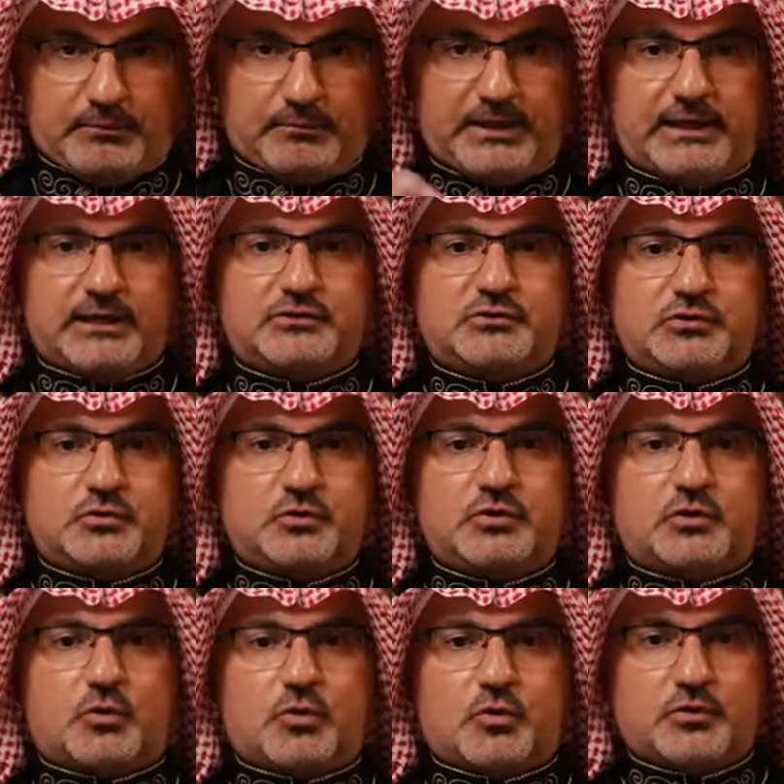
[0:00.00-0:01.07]
and begin to
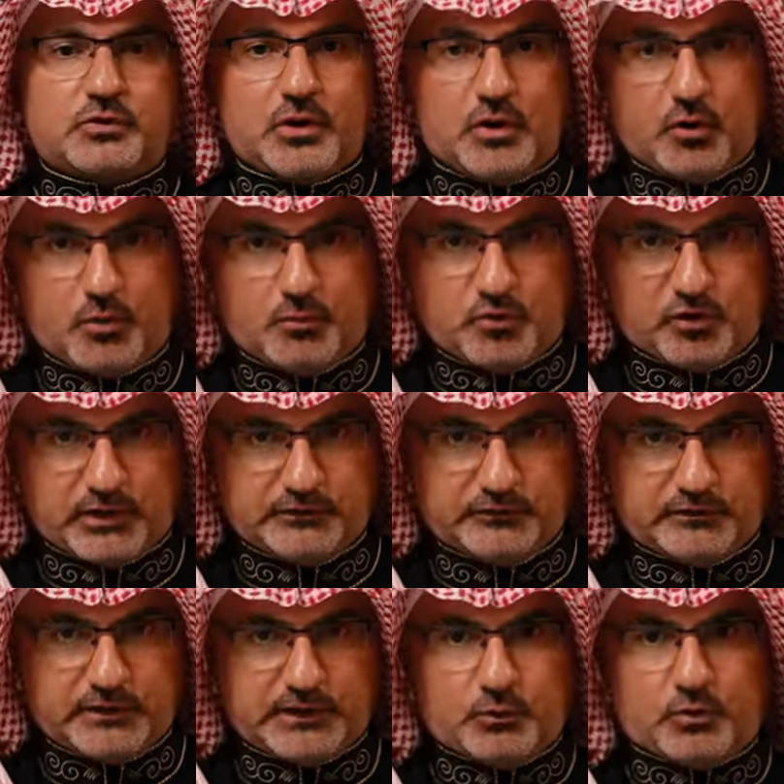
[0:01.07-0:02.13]
do your own homework
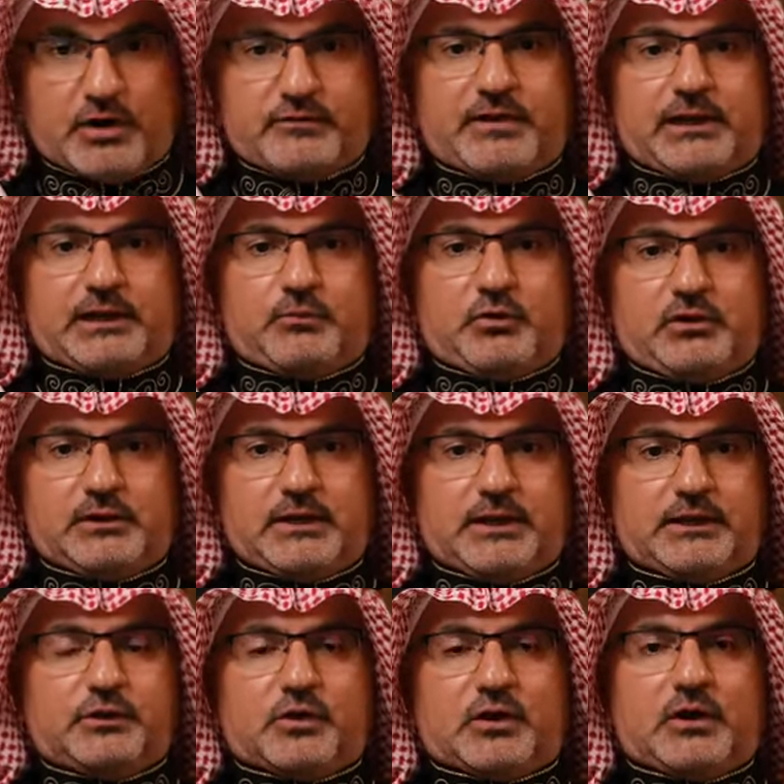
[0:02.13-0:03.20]
and study. We're available.
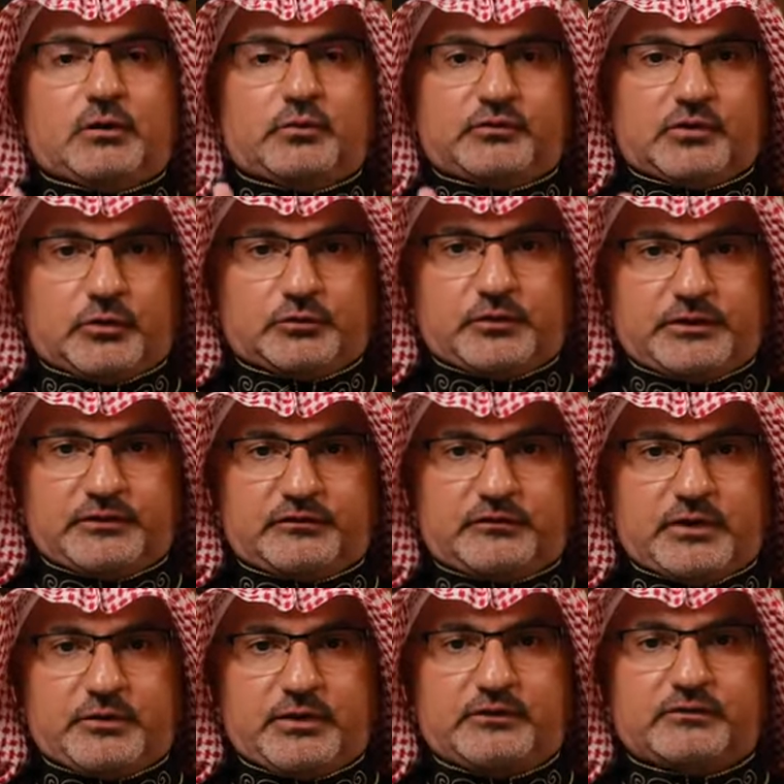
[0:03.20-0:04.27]
You can always go to these
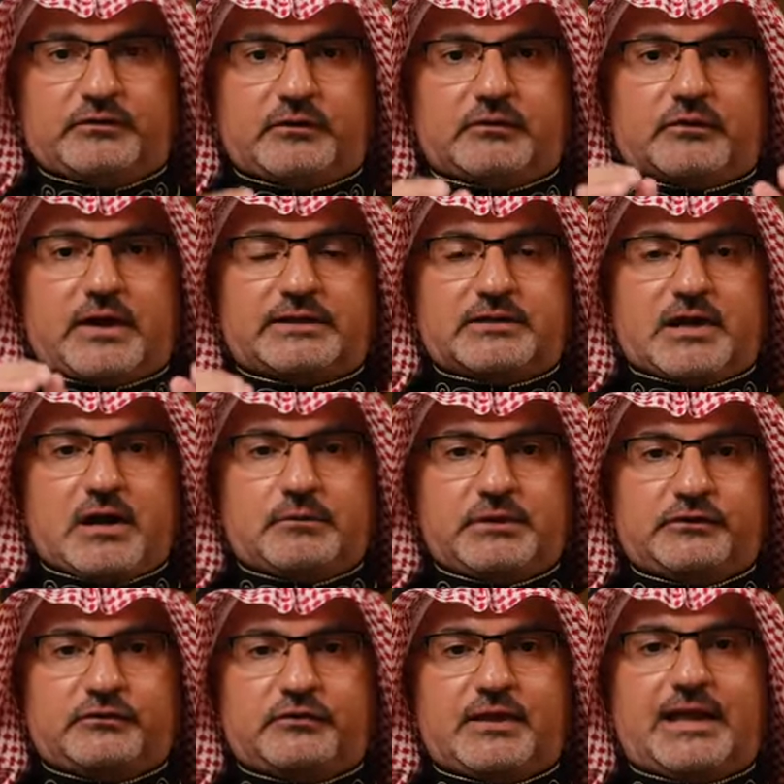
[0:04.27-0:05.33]
series, write
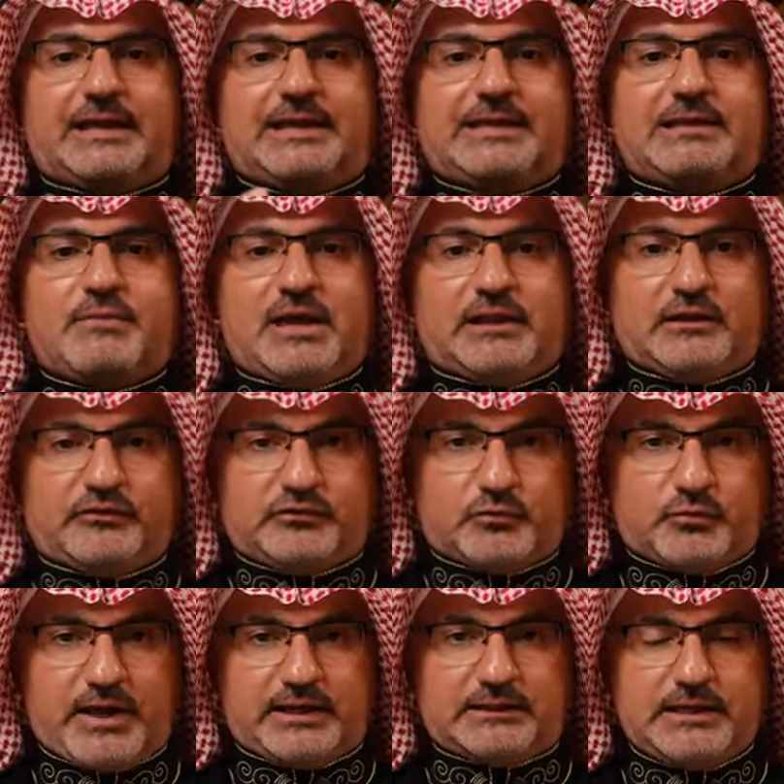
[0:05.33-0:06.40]
comments, email us
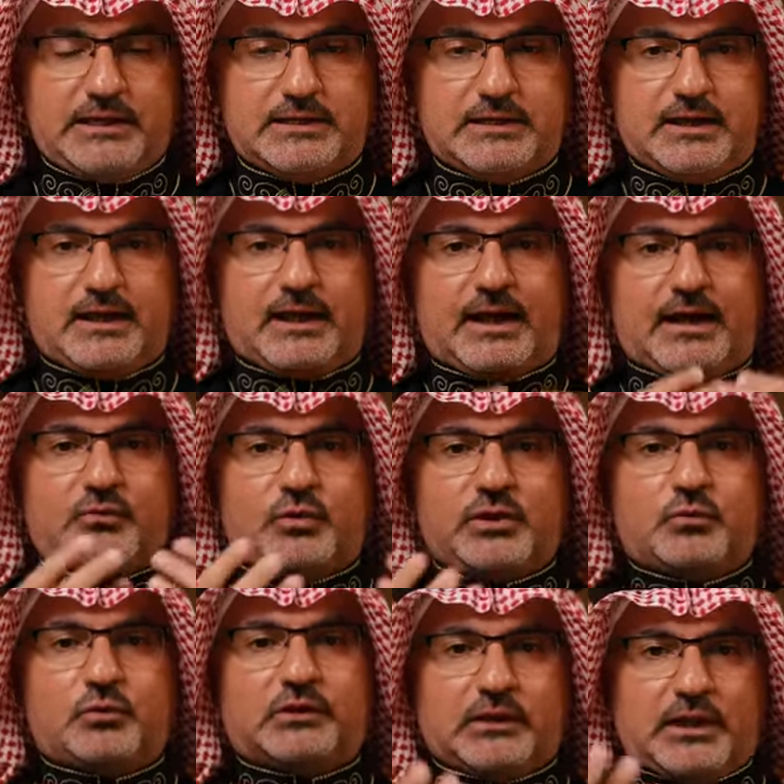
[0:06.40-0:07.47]
directly, and
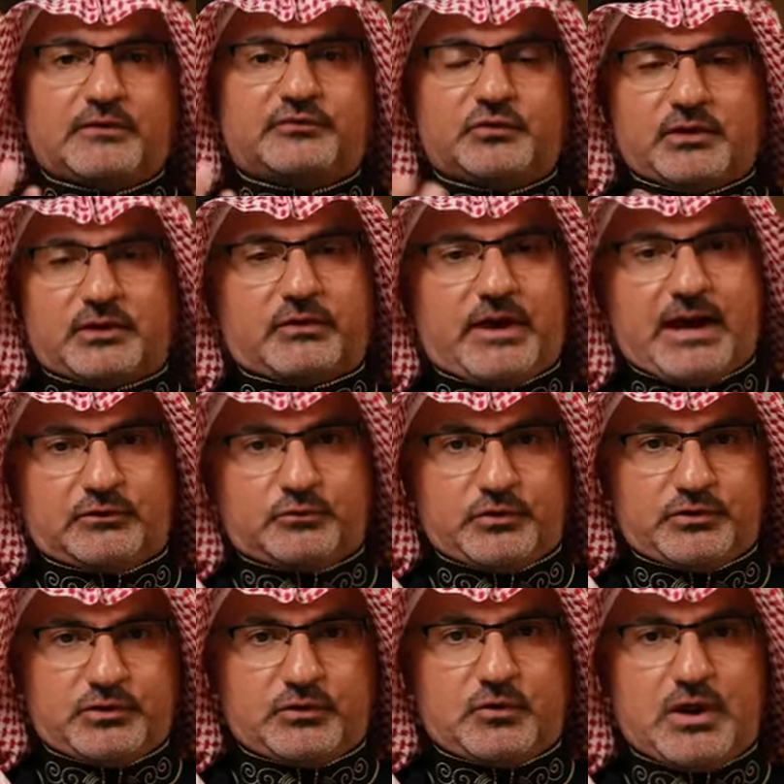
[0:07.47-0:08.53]
we would love to interact
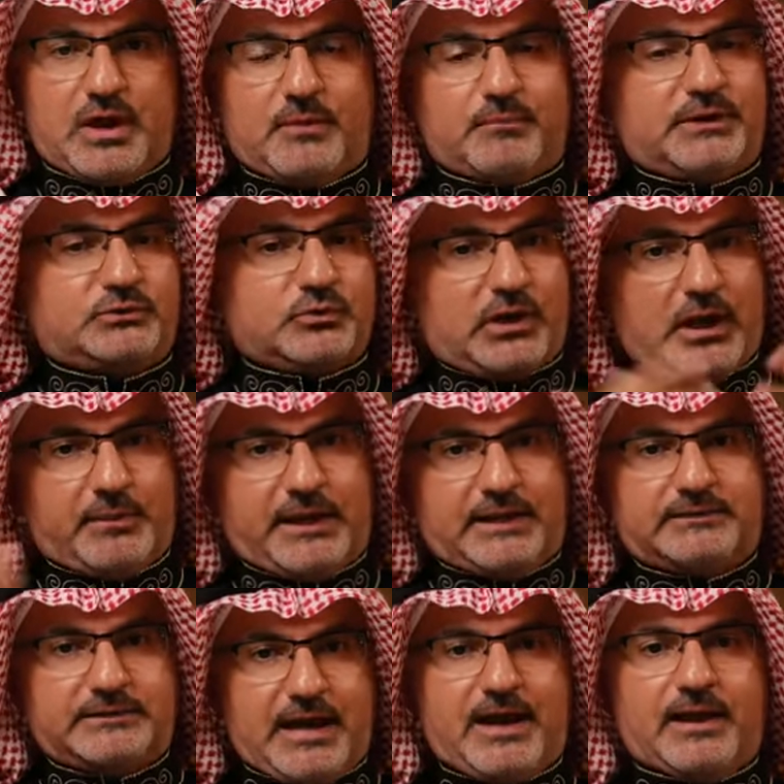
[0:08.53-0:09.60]
with you. But to come
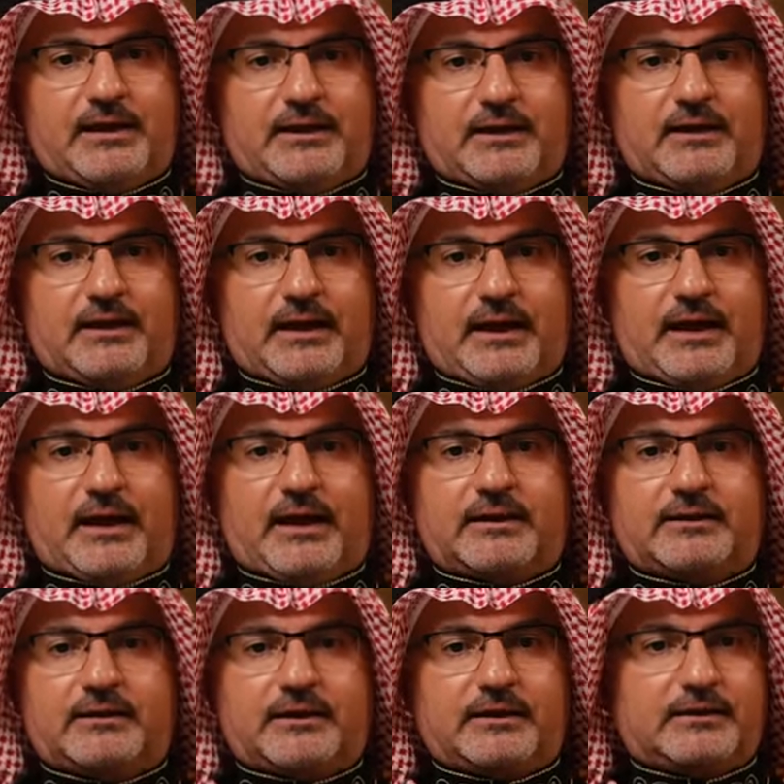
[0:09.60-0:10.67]
and attack
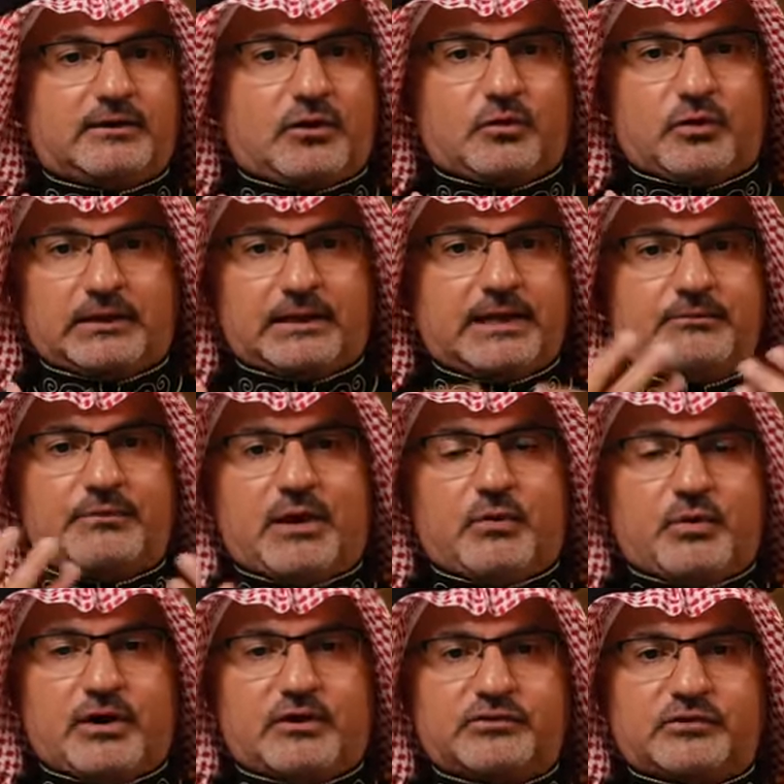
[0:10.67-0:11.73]
and claim that we